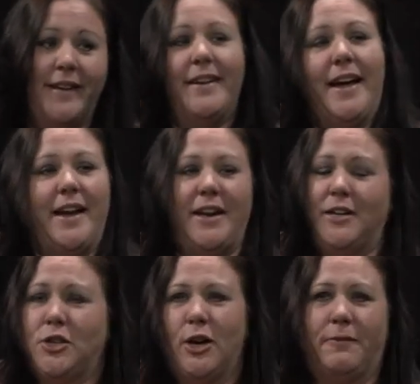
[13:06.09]
And
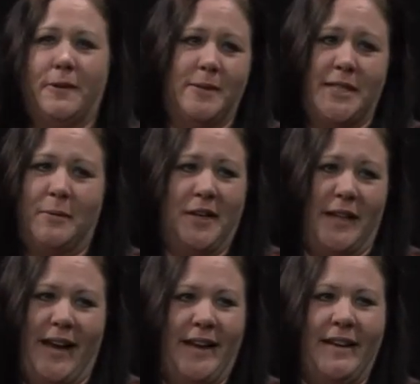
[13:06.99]
he drove from somewhere
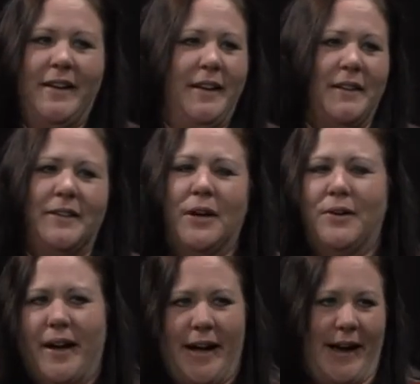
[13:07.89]
like
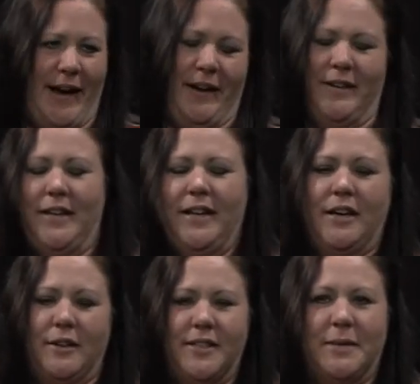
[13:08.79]
Lodi or, you
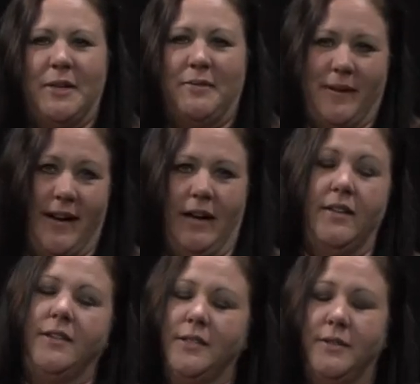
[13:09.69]
know, somewhere far
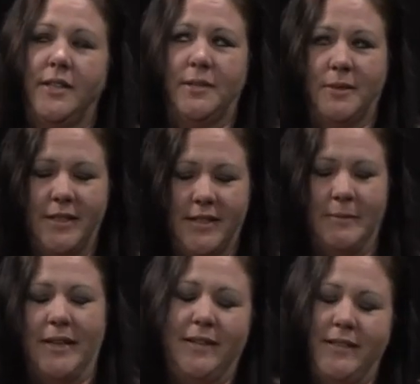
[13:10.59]
out. Those were his words. I'm
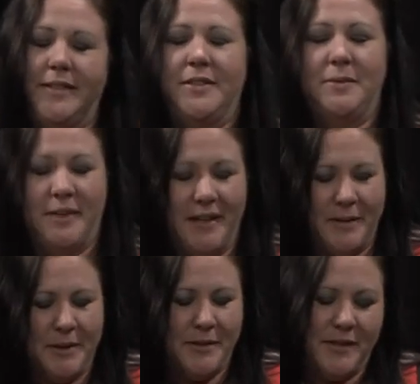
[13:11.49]
not using the term
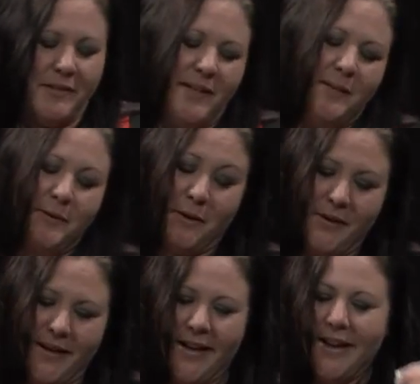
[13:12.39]
redneck pejoratively.
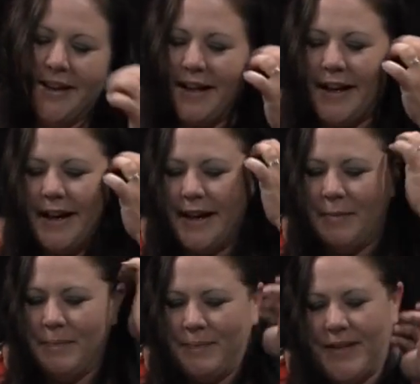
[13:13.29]
Right, right. He actually
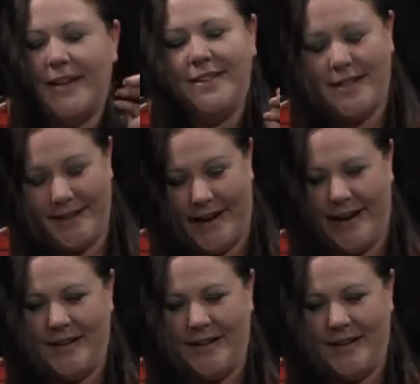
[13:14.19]
said that. He said that.